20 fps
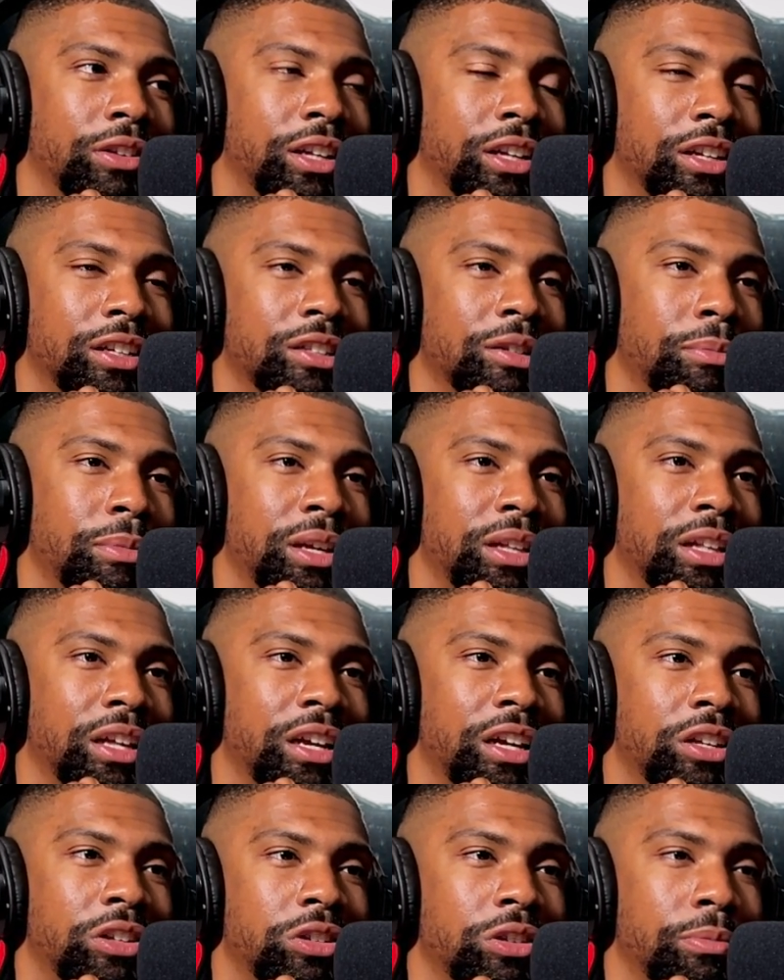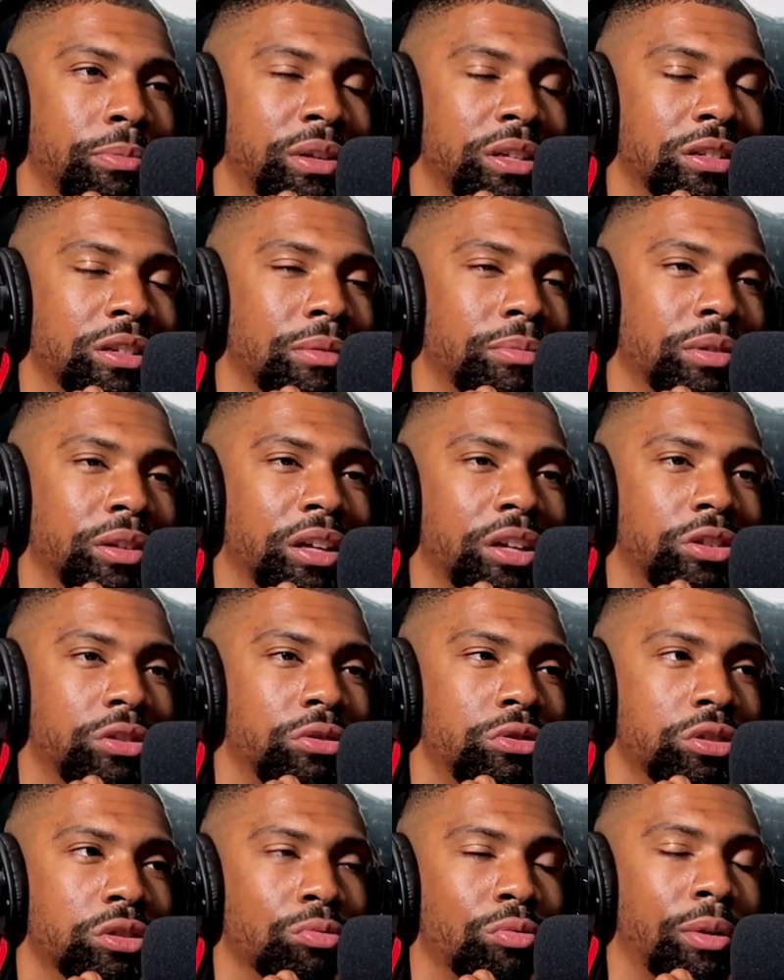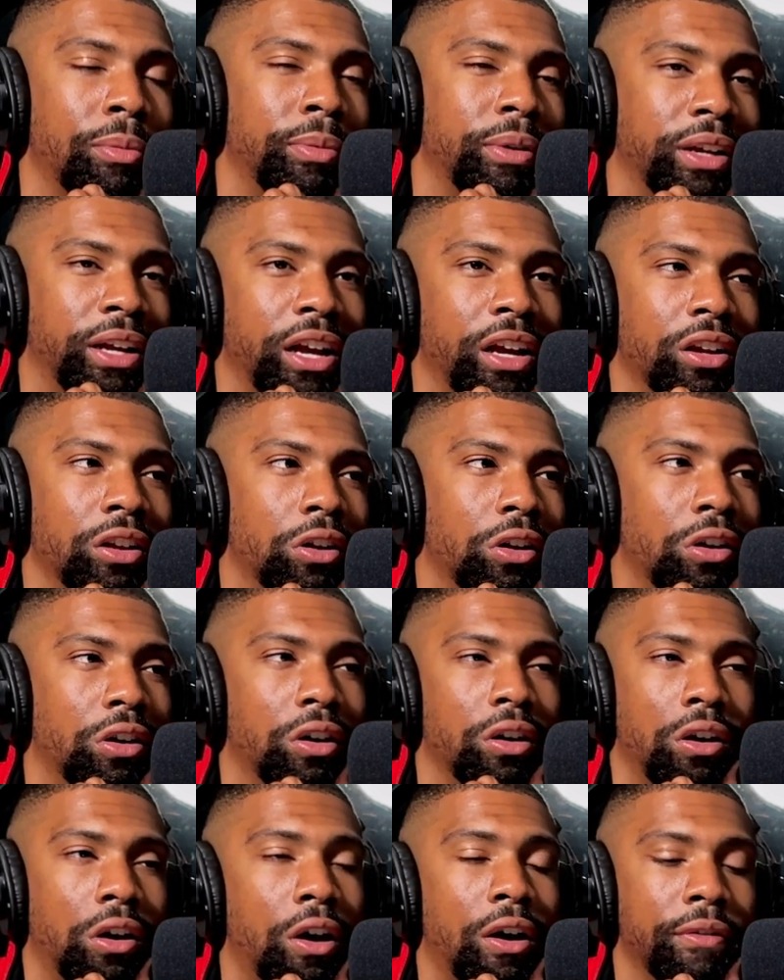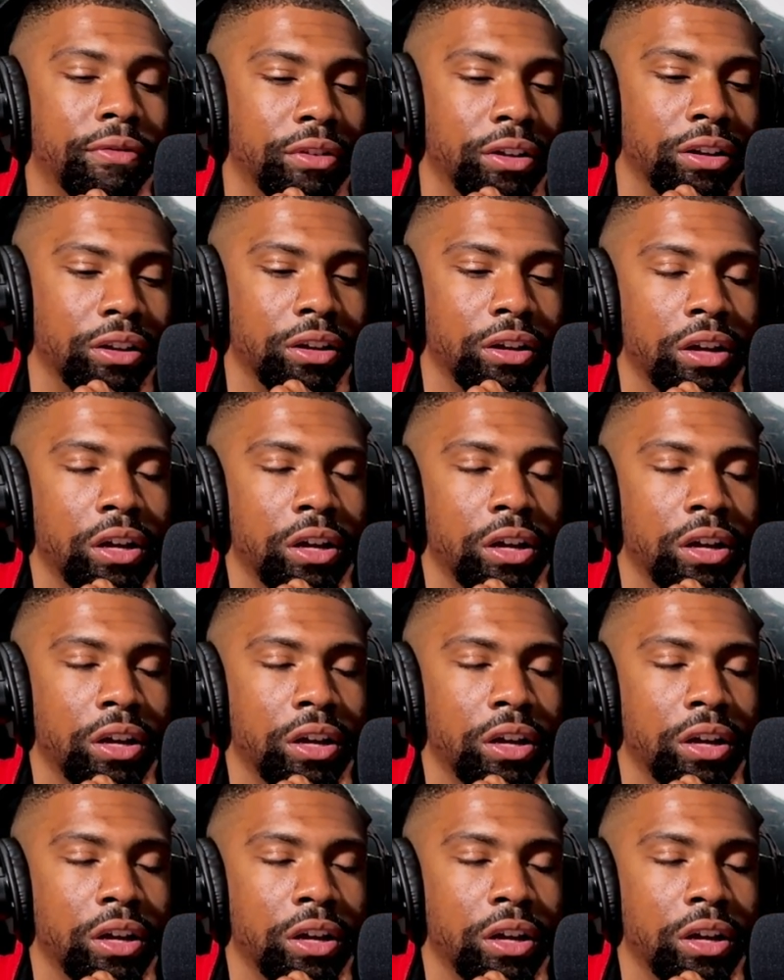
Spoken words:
that doesn't mean that it should be something that you should replicate often.